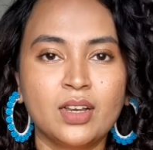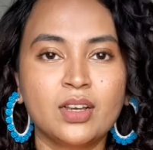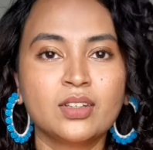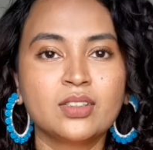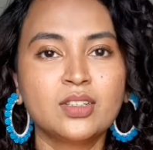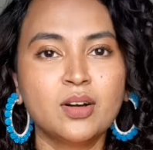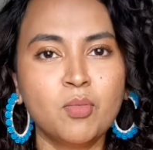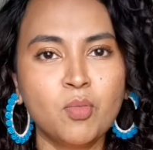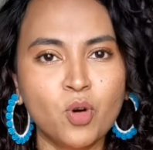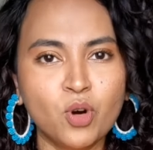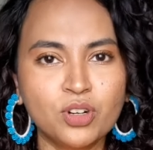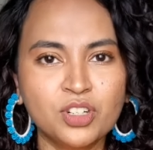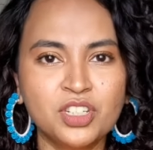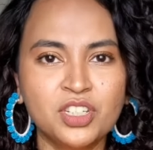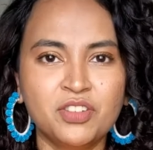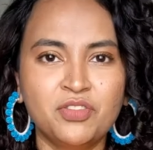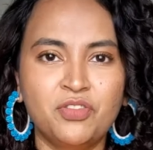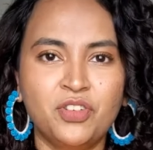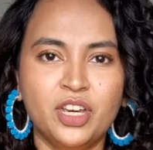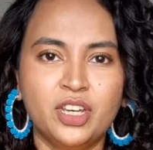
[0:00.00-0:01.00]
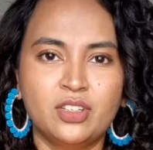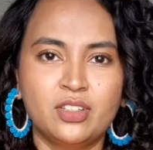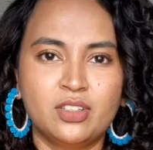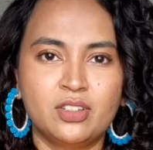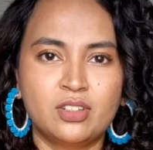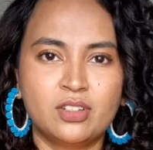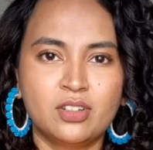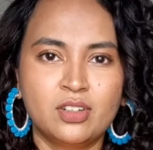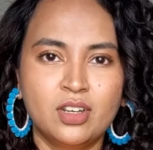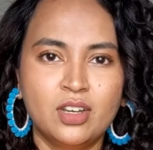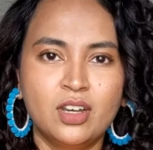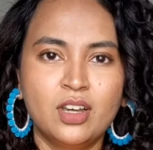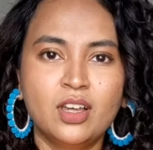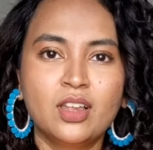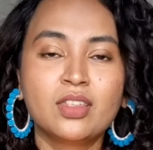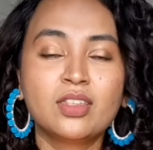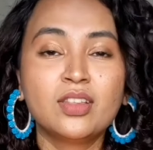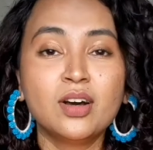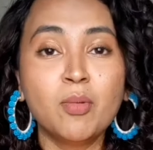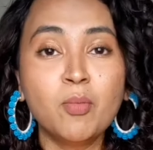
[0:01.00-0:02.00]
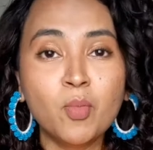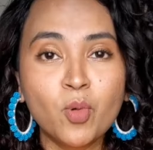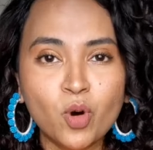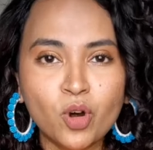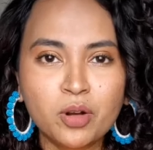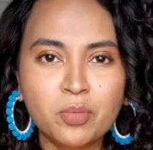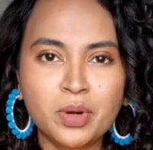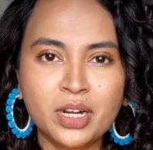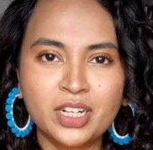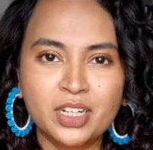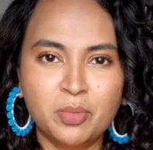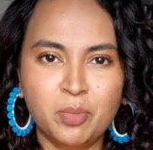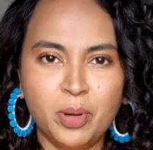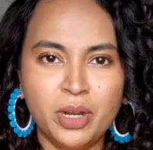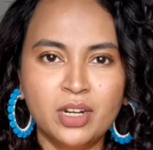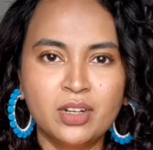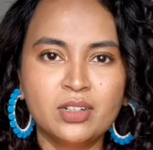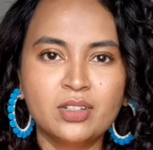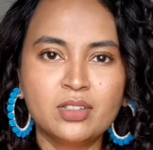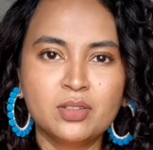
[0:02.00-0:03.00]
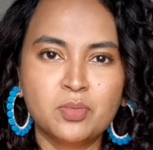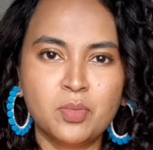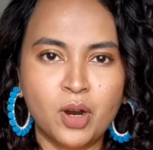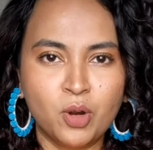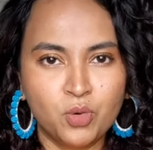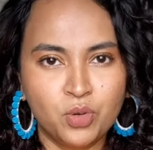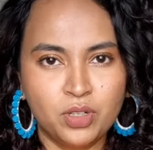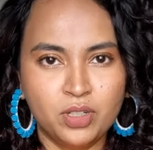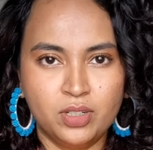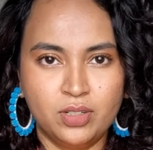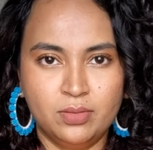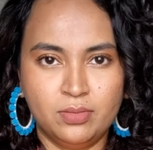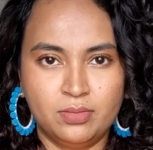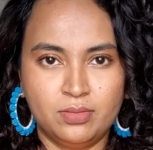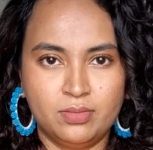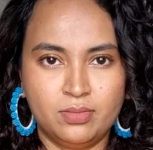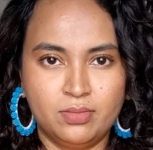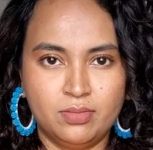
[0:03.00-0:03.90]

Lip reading: The more she fixed, the more my dependence mounted.